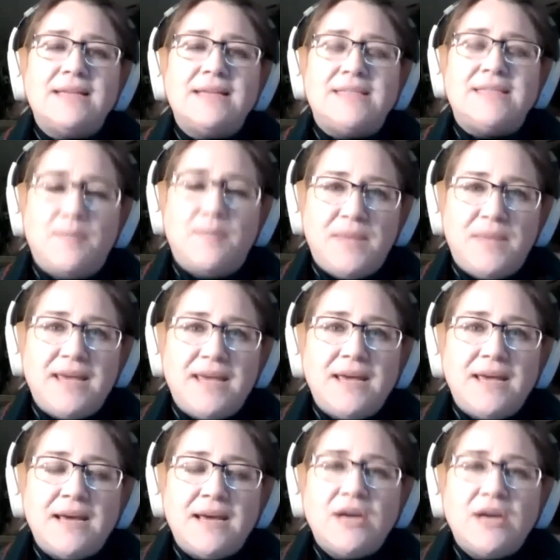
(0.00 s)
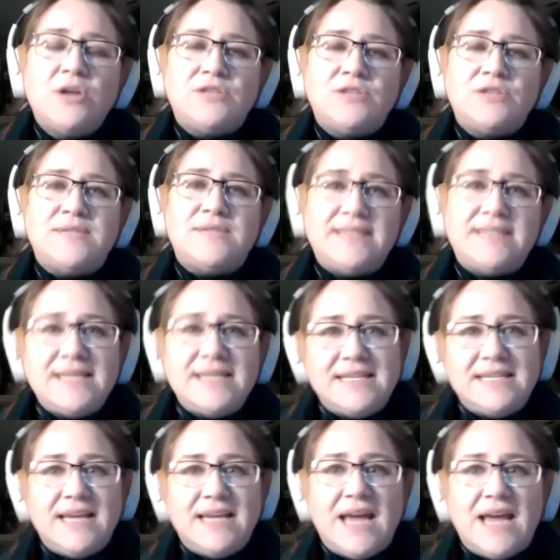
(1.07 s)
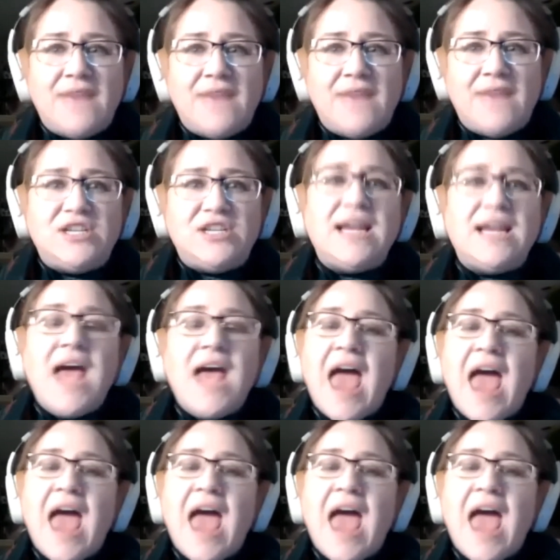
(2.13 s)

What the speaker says: to B to C, D, E, F, G,